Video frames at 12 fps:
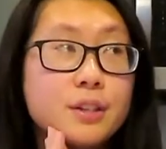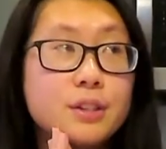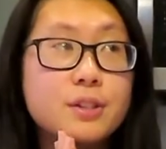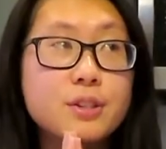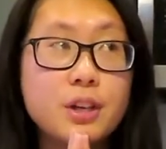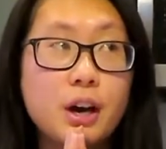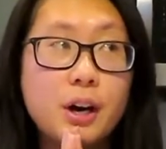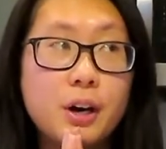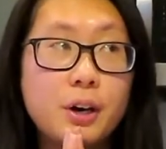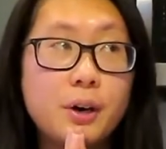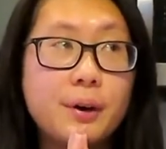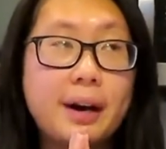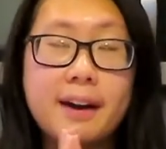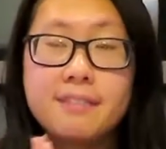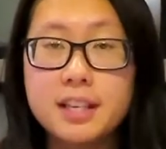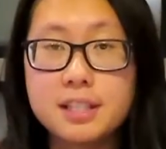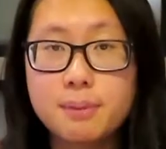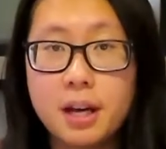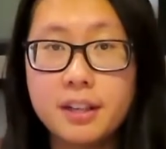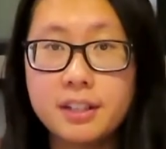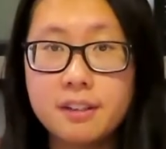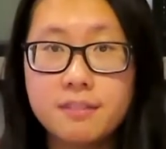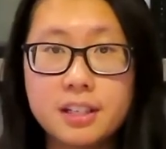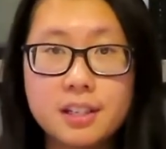So I've got some
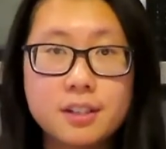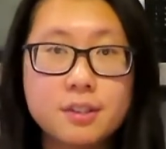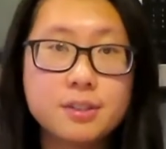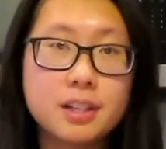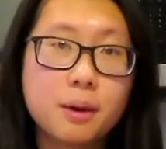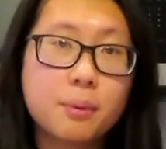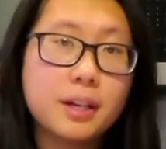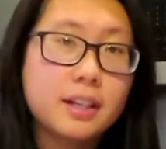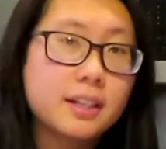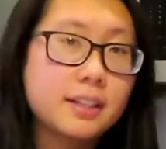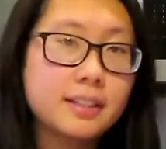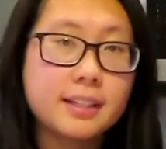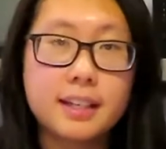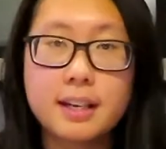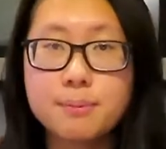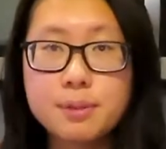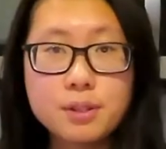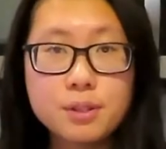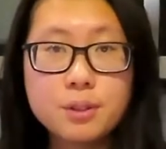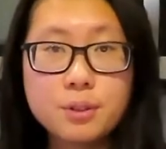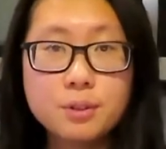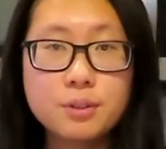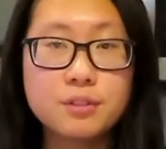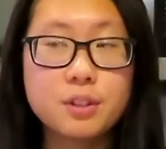holiday videos that I want to get up
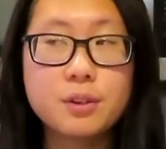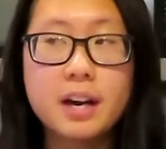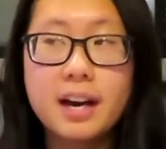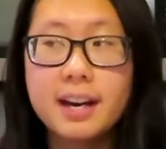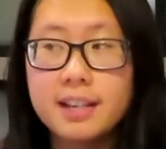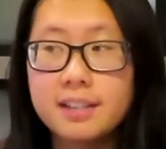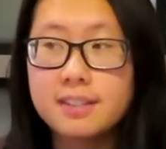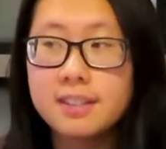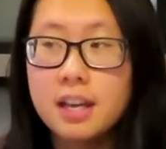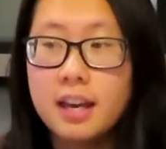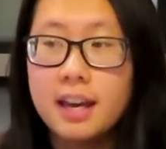soon for you guys.